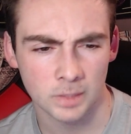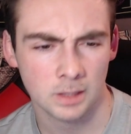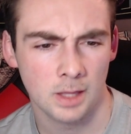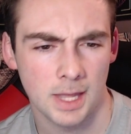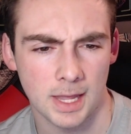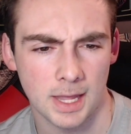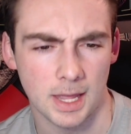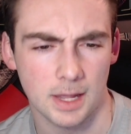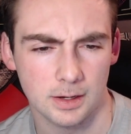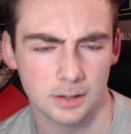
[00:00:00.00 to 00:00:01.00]
And
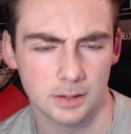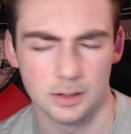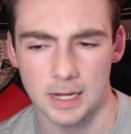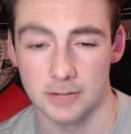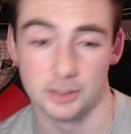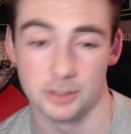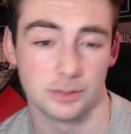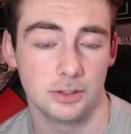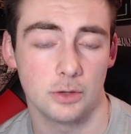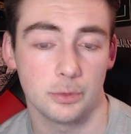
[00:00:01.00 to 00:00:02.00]
it can access,
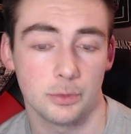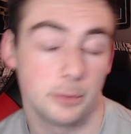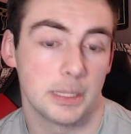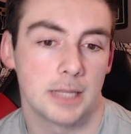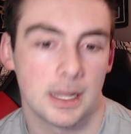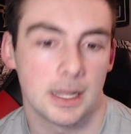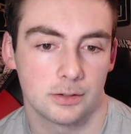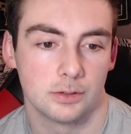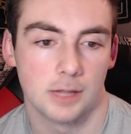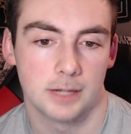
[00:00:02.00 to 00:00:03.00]
we'll be able to access a
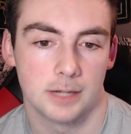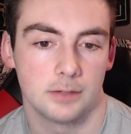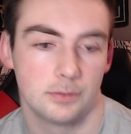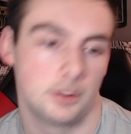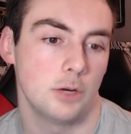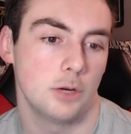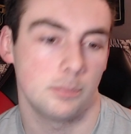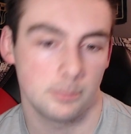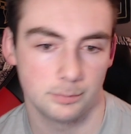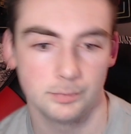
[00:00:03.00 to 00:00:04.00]
lot of different,
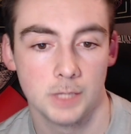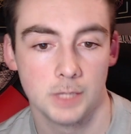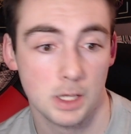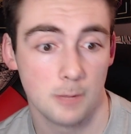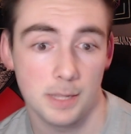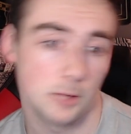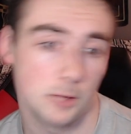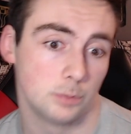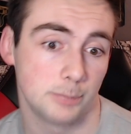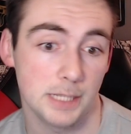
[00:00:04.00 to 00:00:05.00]

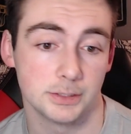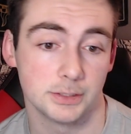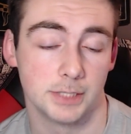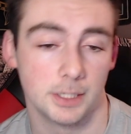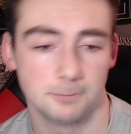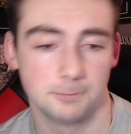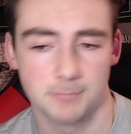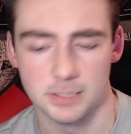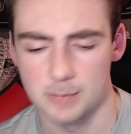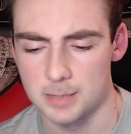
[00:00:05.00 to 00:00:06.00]
pals in there. And
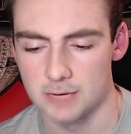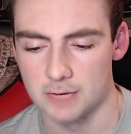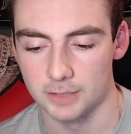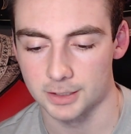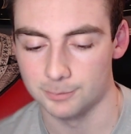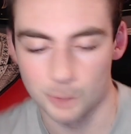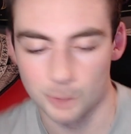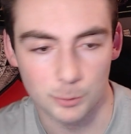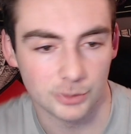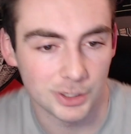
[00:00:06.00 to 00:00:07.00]
maybe have like almost
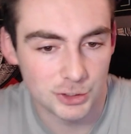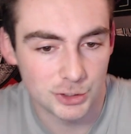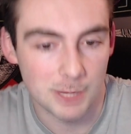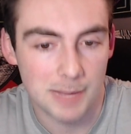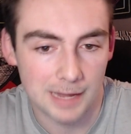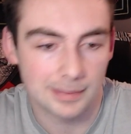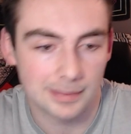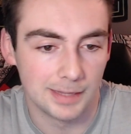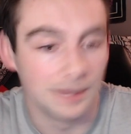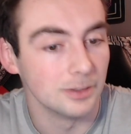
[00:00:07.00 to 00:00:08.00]
like a jetpack
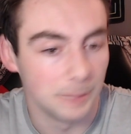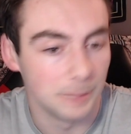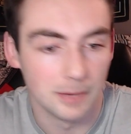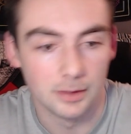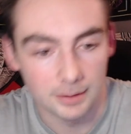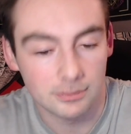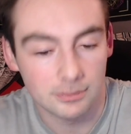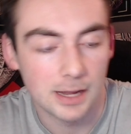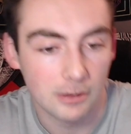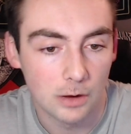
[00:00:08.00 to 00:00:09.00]
thing to be able to like fly
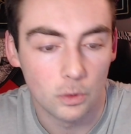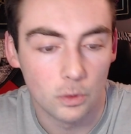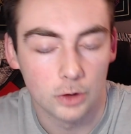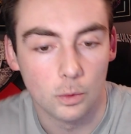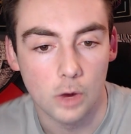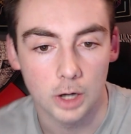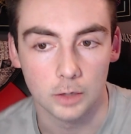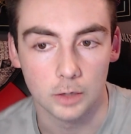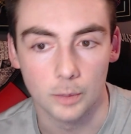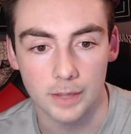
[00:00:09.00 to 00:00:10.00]
around underwater
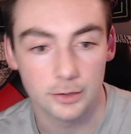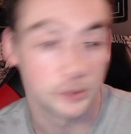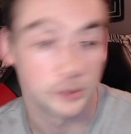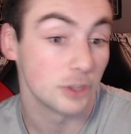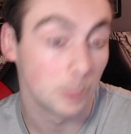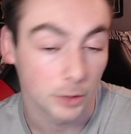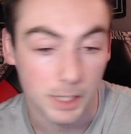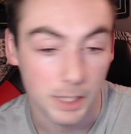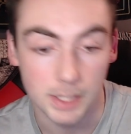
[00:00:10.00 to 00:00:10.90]
with, or a submarine,